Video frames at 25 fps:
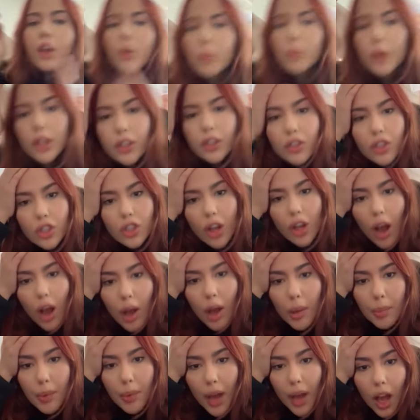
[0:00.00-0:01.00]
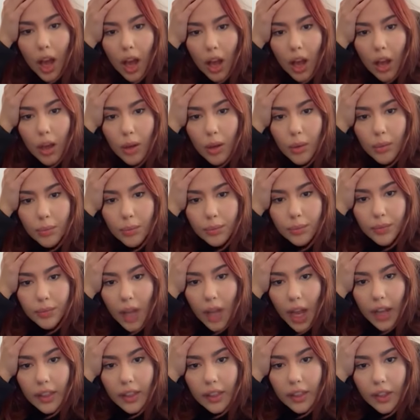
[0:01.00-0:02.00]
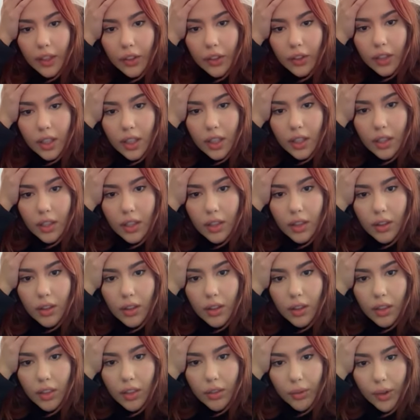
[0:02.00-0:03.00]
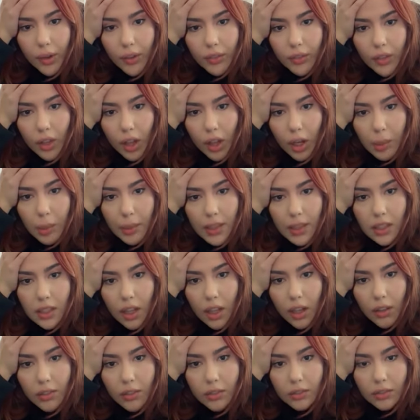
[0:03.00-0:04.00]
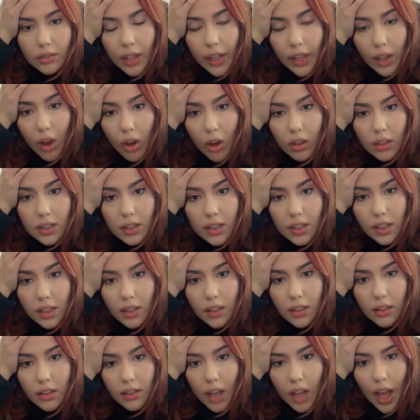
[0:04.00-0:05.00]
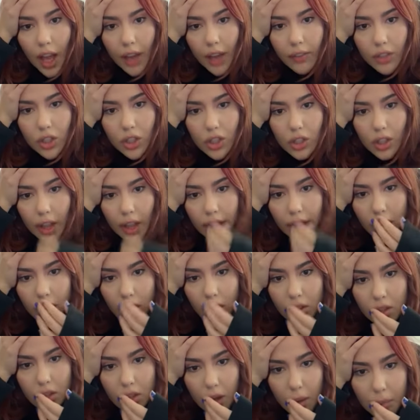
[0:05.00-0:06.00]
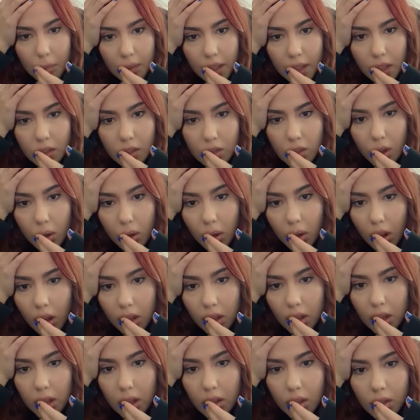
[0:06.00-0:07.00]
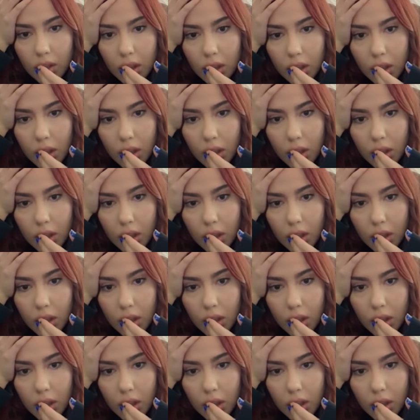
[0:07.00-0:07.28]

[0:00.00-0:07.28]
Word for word: Where do you shop? Um, I literally thrift a lot of my stuff. Like honestly, I haven't sh- like gone shopping in so long though.